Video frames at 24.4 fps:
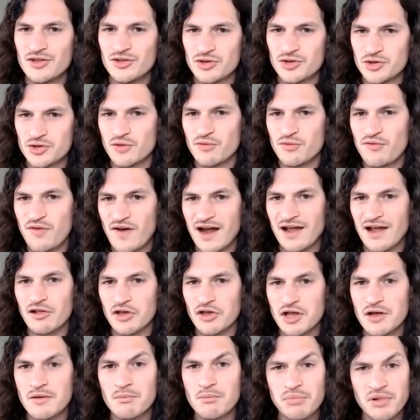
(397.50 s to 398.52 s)
to file a
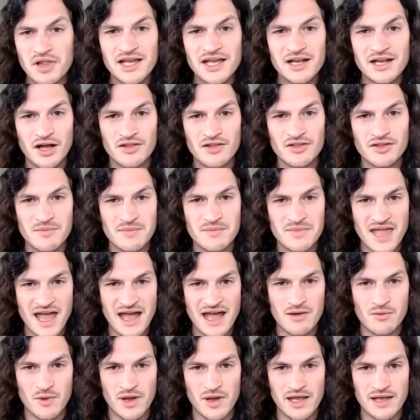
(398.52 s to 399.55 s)
complaint on them
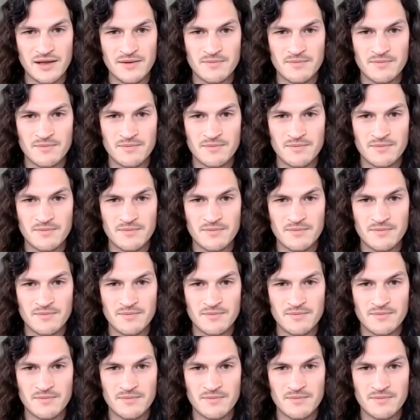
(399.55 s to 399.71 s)
that way.